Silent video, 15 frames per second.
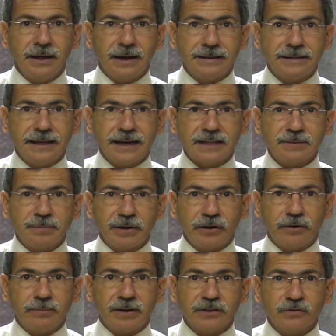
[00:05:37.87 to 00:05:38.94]
a
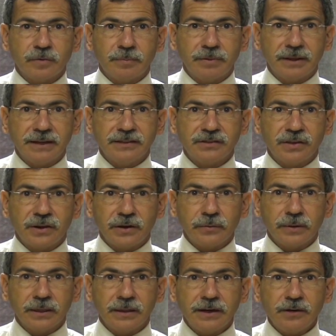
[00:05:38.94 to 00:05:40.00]
taxpayer must replace their
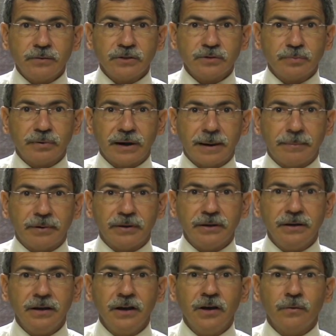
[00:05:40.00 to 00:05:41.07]
relinquished property